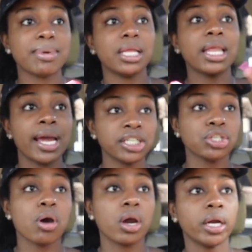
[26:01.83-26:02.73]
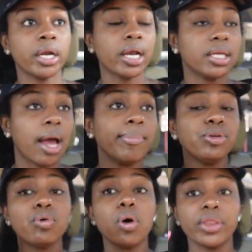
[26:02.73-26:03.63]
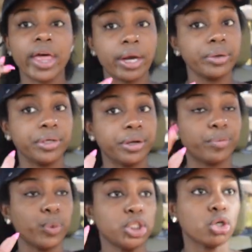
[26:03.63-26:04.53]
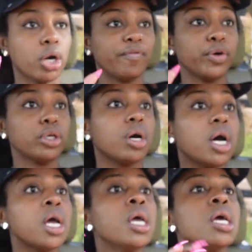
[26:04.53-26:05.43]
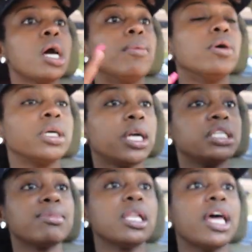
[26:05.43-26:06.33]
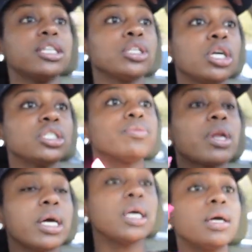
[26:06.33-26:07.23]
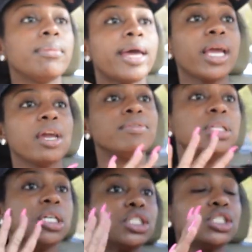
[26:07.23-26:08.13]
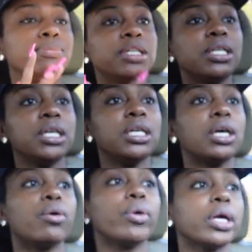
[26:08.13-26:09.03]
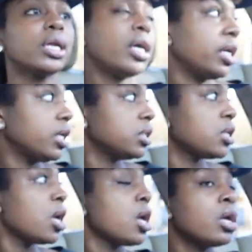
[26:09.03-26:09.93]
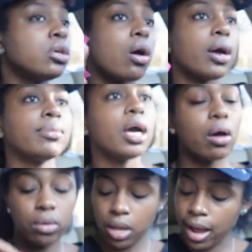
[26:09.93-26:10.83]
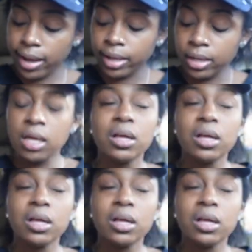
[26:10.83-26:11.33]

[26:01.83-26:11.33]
my lash cart. I'm gonna do all that on here with y'all for y'all. I'm gonna organize my lash cart so when I can come back, everything can just be neat and organized. Y'all, I'm not gonna lie.